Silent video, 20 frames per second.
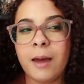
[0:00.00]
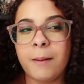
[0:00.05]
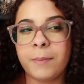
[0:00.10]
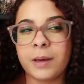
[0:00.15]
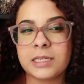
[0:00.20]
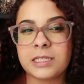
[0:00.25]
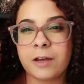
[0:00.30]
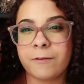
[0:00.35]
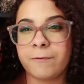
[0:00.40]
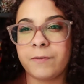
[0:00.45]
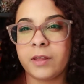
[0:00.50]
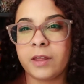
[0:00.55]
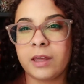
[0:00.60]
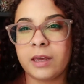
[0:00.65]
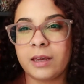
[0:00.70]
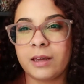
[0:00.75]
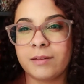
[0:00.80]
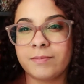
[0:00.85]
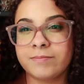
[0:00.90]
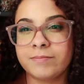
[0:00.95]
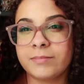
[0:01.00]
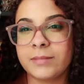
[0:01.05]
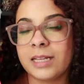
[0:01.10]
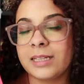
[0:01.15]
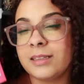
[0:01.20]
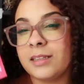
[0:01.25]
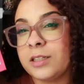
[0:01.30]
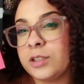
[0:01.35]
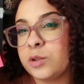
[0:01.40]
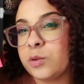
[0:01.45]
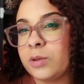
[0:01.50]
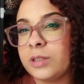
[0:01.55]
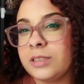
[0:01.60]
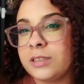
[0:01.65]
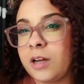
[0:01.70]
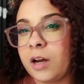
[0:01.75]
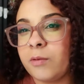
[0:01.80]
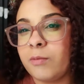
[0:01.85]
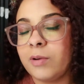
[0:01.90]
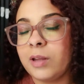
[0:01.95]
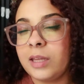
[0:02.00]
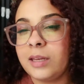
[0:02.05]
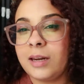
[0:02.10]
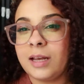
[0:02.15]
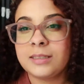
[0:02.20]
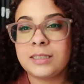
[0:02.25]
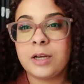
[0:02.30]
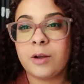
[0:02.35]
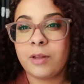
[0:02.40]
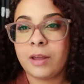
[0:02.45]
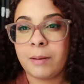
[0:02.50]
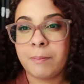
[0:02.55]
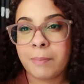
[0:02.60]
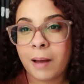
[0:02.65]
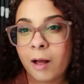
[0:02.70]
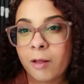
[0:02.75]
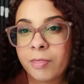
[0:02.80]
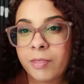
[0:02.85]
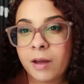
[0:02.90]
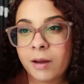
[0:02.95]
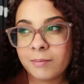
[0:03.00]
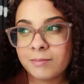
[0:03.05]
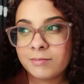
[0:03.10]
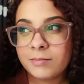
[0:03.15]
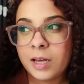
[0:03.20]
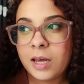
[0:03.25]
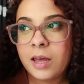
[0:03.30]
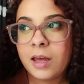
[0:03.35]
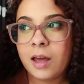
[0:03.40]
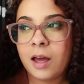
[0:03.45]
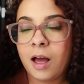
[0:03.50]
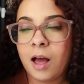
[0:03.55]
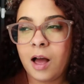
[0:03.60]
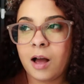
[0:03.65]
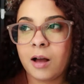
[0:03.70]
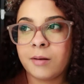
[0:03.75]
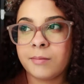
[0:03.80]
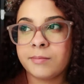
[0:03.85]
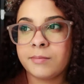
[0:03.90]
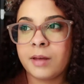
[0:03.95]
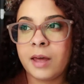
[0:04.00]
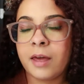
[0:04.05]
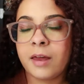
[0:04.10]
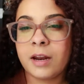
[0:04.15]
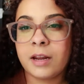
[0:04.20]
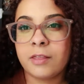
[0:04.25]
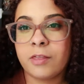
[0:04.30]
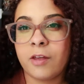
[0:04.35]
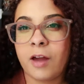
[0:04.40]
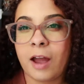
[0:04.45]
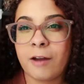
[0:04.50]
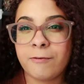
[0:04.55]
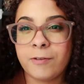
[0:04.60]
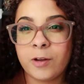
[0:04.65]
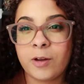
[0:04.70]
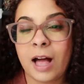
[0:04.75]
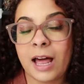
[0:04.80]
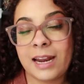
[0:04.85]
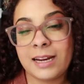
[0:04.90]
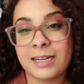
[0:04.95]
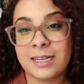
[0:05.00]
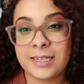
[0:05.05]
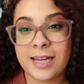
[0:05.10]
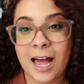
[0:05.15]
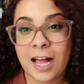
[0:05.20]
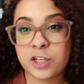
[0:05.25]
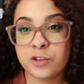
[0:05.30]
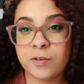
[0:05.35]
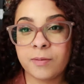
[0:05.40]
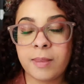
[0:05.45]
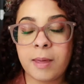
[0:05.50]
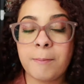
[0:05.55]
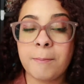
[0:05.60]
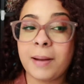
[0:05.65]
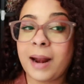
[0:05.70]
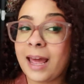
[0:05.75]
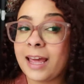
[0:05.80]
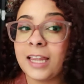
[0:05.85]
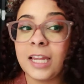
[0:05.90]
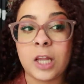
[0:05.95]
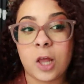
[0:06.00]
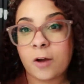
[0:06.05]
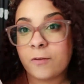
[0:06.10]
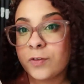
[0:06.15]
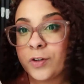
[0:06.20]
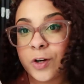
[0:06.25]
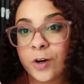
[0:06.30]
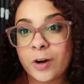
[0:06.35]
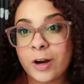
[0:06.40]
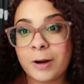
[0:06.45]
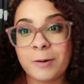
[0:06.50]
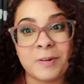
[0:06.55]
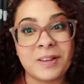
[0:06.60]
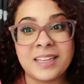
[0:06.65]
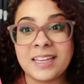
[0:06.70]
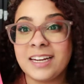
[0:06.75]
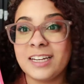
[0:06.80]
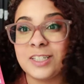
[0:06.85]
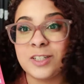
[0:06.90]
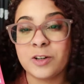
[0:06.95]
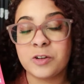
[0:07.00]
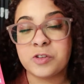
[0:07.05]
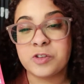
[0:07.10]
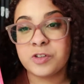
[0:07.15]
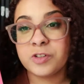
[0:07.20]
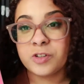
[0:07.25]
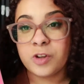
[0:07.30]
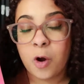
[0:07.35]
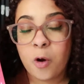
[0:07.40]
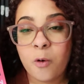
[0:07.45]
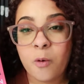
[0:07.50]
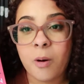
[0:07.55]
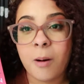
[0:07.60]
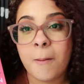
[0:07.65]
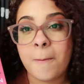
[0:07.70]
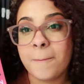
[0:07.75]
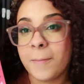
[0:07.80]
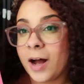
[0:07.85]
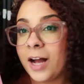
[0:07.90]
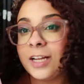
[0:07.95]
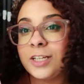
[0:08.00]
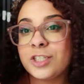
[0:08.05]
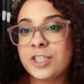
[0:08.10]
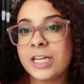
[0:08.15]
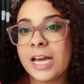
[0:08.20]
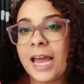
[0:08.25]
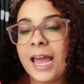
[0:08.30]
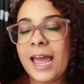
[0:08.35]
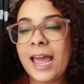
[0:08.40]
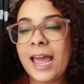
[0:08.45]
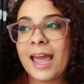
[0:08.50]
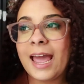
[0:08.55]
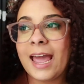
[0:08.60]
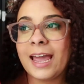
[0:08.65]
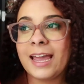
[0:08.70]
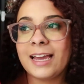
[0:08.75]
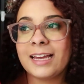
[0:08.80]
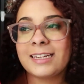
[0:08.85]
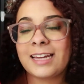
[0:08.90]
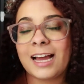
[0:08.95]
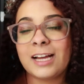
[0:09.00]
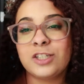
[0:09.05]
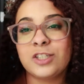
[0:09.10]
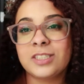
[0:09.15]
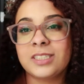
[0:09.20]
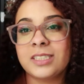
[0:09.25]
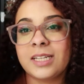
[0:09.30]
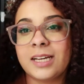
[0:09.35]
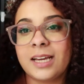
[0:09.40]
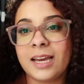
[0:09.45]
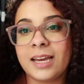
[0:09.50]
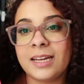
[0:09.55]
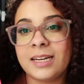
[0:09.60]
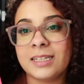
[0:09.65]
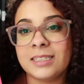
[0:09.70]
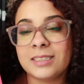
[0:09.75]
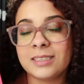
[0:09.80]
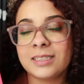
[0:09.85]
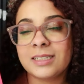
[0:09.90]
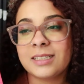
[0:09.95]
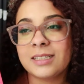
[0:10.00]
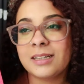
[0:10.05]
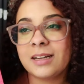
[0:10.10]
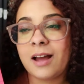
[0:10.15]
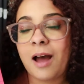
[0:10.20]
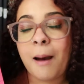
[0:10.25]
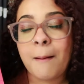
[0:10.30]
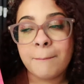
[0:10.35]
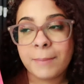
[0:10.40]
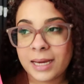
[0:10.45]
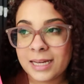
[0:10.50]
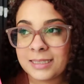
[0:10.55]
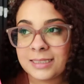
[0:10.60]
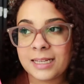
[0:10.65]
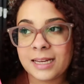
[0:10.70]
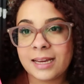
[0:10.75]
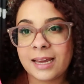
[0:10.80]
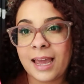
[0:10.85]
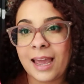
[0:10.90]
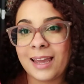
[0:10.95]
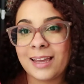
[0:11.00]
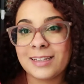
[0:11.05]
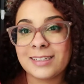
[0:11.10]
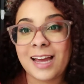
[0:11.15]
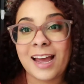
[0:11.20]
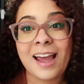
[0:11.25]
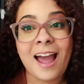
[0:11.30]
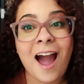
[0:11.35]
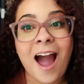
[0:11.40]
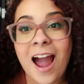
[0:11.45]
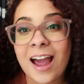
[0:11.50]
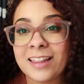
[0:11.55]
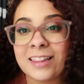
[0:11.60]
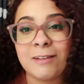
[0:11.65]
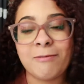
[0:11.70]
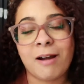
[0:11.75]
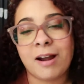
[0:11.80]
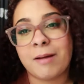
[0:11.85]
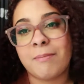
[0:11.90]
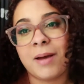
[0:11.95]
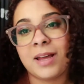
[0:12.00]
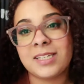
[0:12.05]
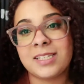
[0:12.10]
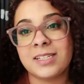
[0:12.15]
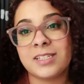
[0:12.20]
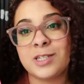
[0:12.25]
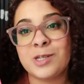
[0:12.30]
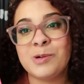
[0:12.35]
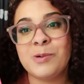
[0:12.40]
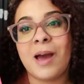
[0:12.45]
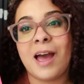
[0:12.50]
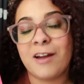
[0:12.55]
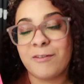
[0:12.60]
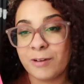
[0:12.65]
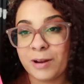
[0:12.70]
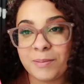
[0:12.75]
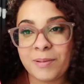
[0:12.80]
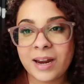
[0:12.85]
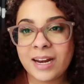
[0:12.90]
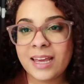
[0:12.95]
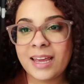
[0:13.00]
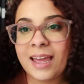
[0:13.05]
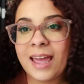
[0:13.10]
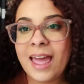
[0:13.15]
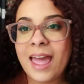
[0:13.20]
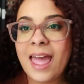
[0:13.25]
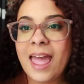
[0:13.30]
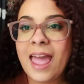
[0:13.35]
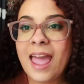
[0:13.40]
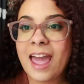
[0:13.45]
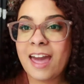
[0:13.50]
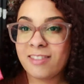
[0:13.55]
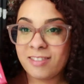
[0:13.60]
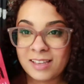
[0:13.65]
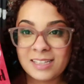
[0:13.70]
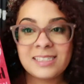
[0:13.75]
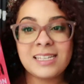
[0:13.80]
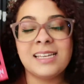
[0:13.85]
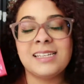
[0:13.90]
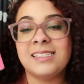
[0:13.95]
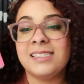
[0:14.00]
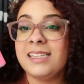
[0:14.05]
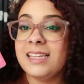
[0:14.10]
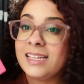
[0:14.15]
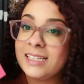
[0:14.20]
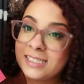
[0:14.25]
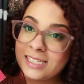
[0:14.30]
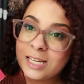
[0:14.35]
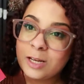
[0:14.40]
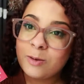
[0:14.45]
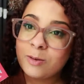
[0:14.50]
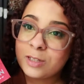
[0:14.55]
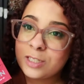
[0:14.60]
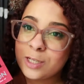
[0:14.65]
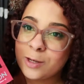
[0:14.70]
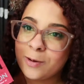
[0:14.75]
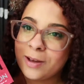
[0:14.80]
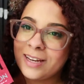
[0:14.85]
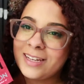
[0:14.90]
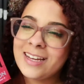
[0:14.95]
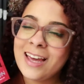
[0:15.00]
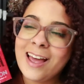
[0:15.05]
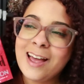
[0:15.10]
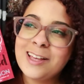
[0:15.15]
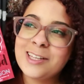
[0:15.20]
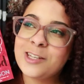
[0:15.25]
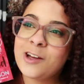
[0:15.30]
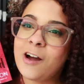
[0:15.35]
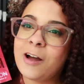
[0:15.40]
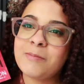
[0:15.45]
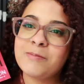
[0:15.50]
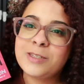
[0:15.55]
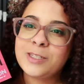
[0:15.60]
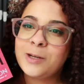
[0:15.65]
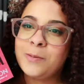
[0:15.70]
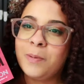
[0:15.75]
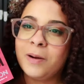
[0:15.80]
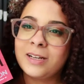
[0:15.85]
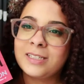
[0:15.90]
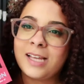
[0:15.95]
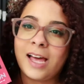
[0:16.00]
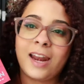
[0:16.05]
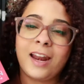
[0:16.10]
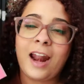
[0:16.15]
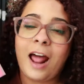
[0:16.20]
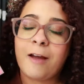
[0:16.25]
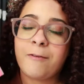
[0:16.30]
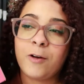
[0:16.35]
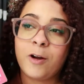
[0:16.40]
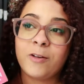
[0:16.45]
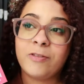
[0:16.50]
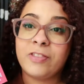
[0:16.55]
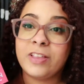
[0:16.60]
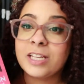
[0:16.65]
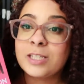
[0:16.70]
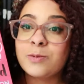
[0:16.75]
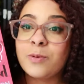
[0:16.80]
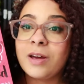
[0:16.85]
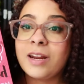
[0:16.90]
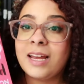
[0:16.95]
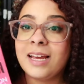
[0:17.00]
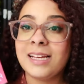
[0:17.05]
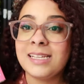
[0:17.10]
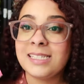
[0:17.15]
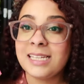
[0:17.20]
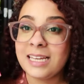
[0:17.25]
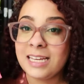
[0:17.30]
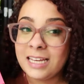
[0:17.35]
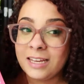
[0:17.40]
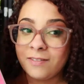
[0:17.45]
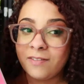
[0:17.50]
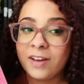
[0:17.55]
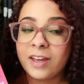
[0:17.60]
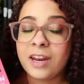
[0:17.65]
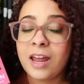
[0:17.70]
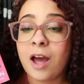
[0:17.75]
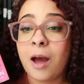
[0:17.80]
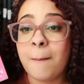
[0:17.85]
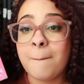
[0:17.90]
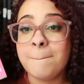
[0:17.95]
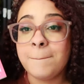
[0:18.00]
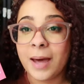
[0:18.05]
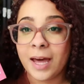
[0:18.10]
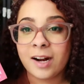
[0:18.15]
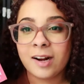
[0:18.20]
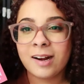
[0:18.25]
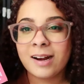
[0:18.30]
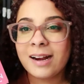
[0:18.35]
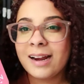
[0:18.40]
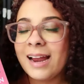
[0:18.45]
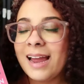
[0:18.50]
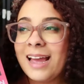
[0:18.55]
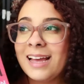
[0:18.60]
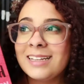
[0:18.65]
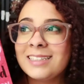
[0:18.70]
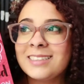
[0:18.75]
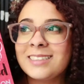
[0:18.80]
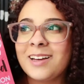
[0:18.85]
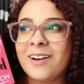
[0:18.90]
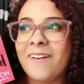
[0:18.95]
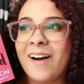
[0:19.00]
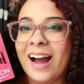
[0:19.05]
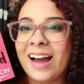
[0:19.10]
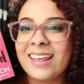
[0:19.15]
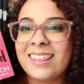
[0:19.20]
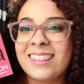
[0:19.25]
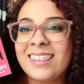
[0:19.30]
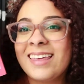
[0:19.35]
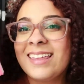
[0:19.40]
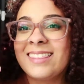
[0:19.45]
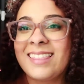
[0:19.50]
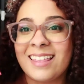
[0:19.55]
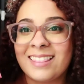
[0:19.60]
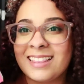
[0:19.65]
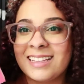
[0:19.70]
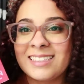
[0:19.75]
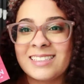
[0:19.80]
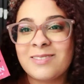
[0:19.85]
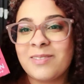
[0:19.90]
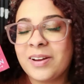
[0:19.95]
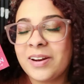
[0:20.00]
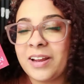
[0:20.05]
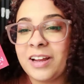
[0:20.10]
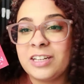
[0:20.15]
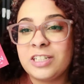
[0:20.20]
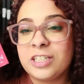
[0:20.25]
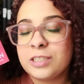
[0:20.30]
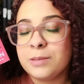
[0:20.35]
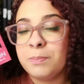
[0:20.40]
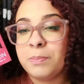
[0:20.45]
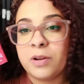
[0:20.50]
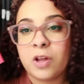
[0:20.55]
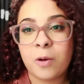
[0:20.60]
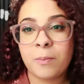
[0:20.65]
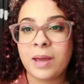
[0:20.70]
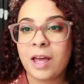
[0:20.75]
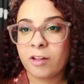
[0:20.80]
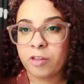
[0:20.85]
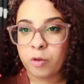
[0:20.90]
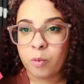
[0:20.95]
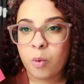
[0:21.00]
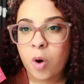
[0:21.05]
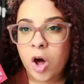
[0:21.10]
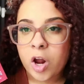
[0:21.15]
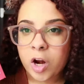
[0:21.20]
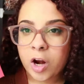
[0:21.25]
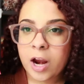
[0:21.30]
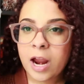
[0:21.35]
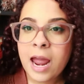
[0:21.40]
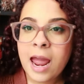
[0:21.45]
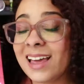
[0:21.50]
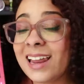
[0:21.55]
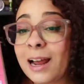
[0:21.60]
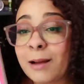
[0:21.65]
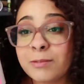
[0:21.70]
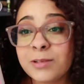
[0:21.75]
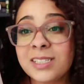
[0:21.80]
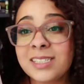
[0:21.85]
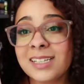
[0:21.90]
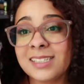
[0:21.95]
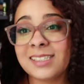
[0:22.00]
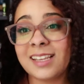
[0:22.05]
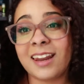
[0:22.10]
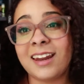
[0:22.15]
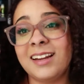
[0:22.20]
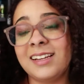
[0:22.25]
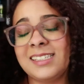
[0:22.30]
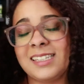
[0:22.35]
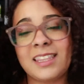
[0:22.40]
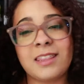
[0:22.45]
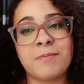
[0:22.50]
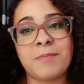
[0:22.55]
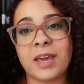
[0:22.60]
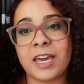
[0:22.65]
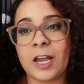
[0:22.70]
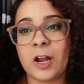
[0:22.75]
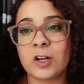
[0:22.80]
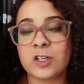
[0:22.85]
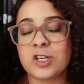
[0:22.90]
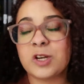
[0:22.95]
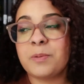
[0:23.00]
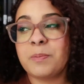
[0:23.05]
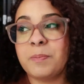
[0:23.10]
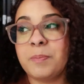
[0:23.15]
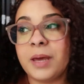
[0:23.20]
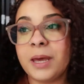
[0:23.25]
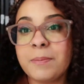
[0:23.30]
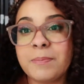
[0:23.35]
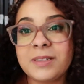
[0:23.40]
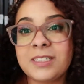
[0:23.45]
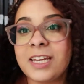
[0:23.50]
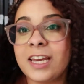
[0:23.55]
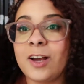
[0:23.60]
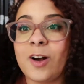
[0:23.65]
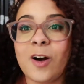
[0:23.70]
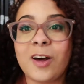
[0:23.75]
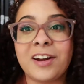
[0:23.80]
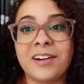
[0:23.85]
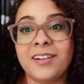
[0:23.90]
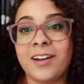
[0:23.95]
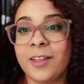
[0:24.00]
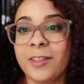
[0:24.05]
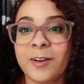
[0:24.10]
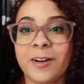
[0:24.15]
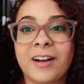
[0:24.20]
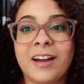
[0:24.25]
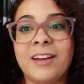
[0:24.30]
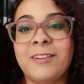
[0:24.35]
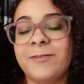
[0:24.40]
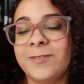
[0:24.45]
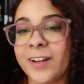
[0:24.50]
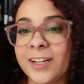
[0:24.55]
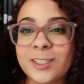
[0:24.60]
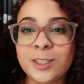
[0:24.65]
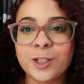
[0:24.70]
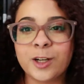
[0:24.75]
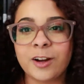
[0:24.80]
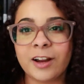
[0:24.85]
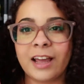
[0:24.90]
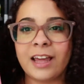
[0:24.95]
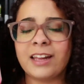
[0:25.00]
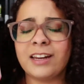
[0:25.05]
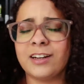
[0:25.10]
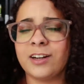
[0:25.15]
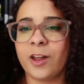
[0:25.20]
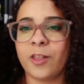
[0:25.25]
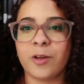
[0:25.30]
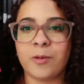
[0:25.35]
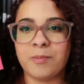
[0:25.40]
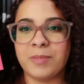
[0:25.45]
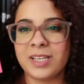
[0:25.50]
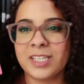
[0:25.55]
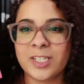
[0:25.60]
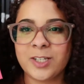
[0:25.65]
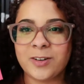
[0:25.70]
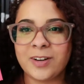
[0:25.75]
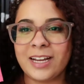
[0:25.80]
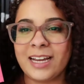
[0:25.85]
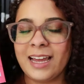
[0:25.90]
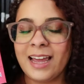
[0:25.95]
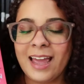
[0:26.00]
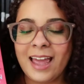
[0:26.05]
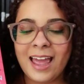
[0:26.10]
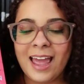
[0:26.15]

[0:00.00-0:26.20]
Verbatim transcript: because I feel like it, the story is not really necessarily about them um, and I feel kind of detached from them but I loved her and related to her so much and I just think it is amazing and I highly recommend it to everybody and this is the sequel to it so I'm super excited I've heard this one is even better so I think that this one could just blow me out the water and I'm just excited to see the main character Pip take on another adventure and another mystery.